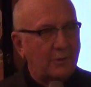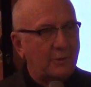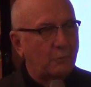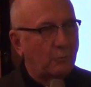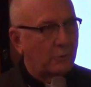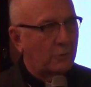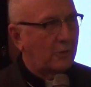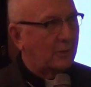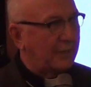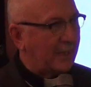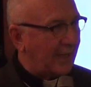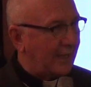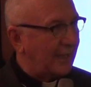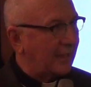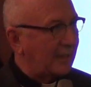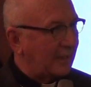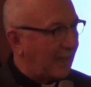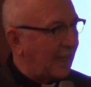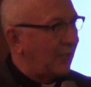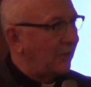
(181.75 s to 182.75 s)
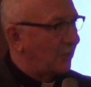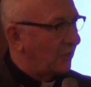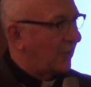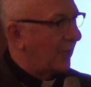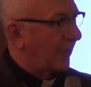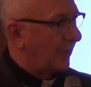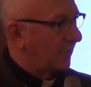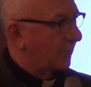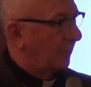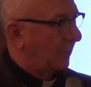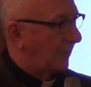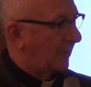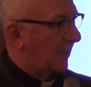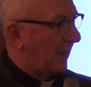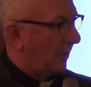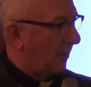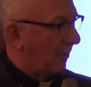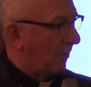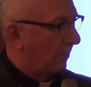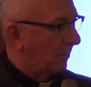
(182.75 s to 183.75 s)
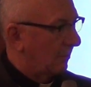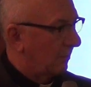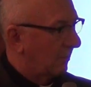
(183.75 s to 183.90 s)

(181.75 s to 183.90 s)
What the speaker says: the world had engaged us with terror.